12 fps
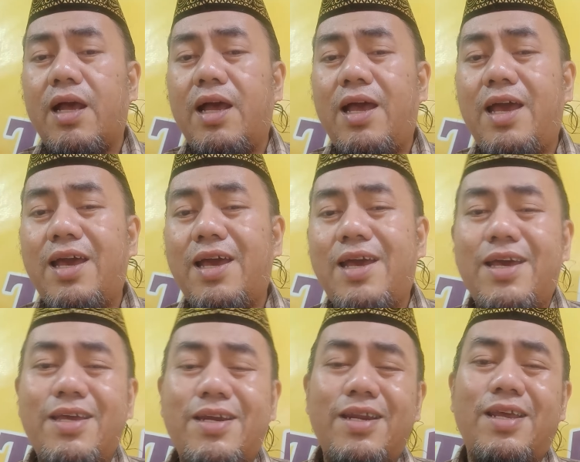
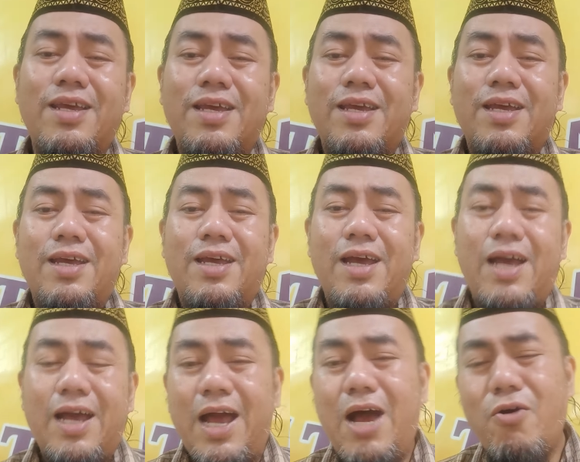
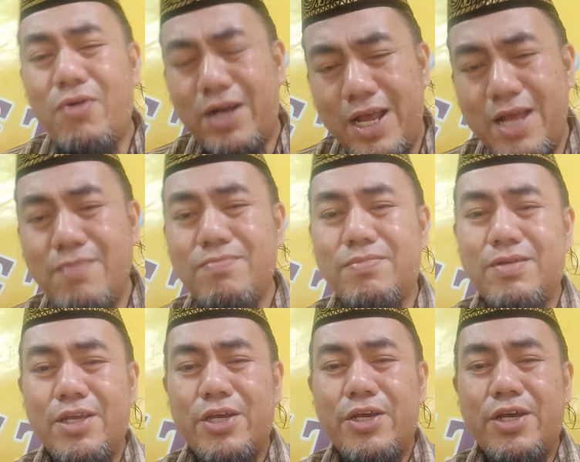How come
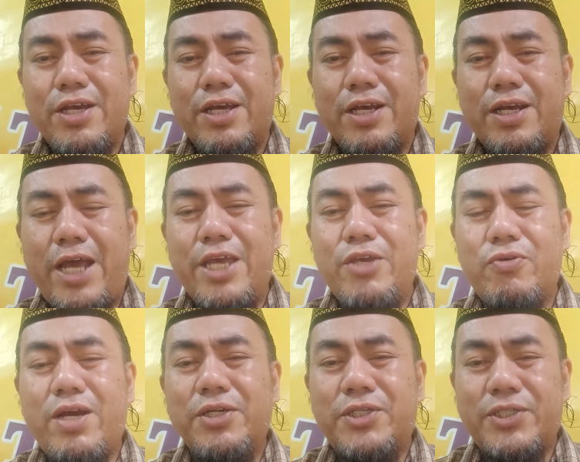you
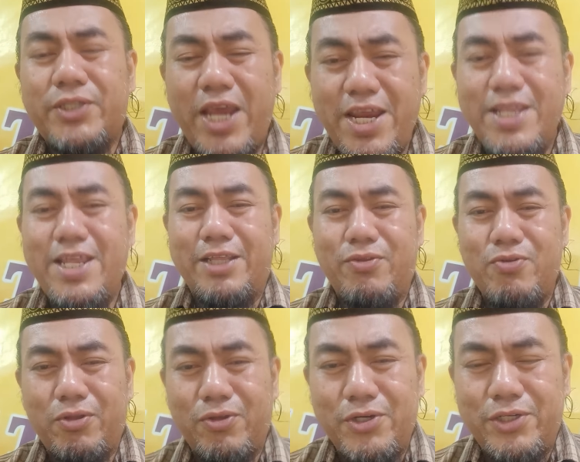can say that,
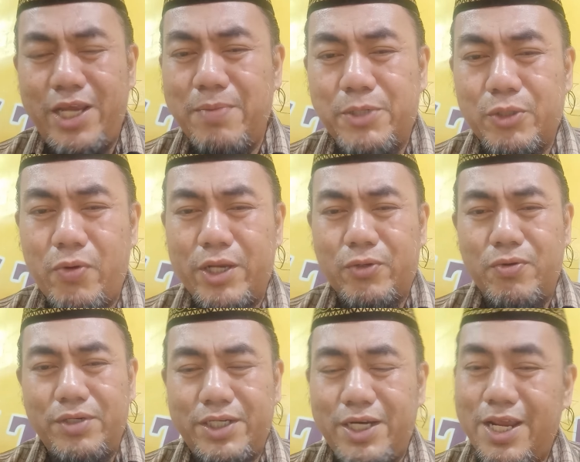Dr. James? So I
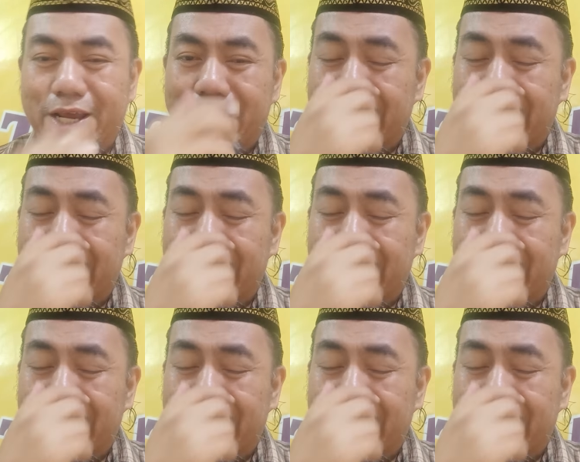couldn't see.